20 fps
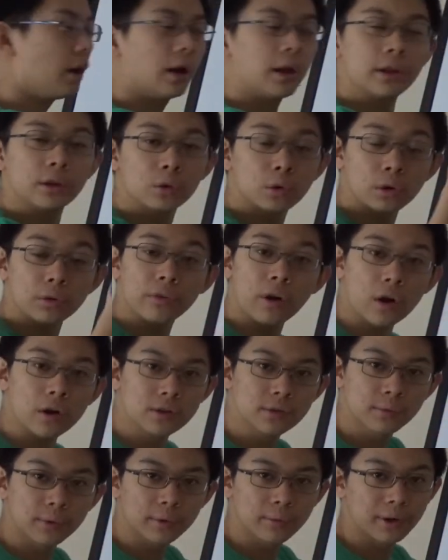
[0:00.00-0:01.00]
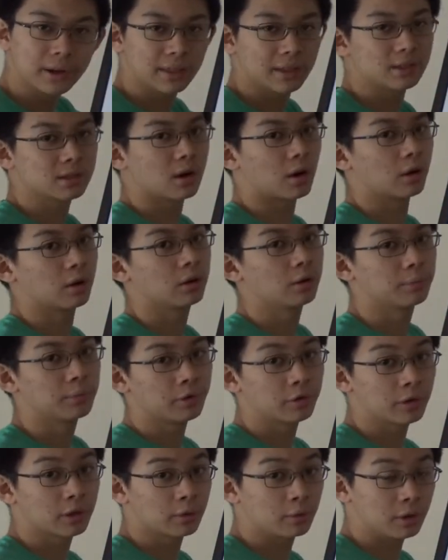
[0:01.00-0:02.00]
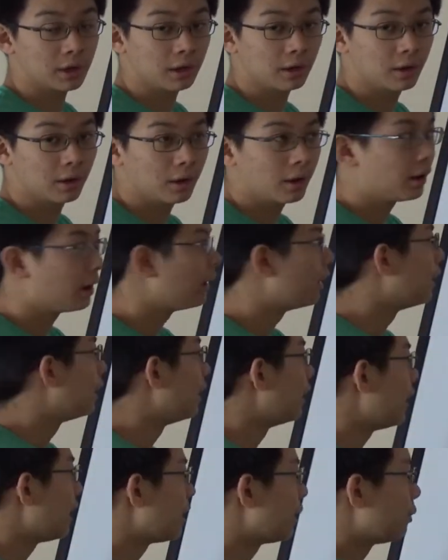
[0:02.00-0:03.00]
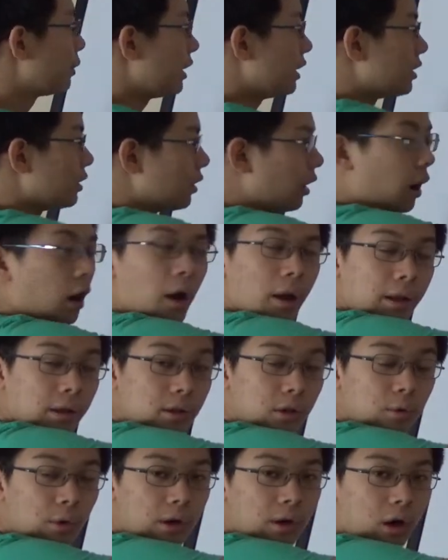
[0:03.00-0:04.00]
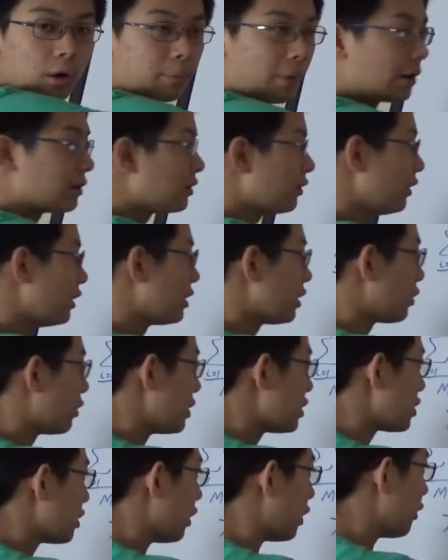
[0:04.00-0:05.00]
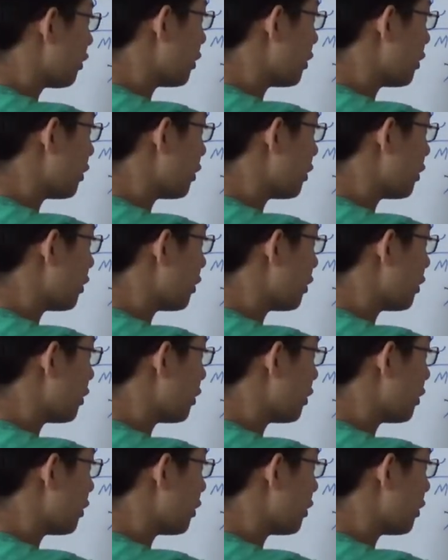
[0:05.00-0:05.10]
integral of r squared, right? That's r cubed over 3. And then we integrate, our bounds of integration are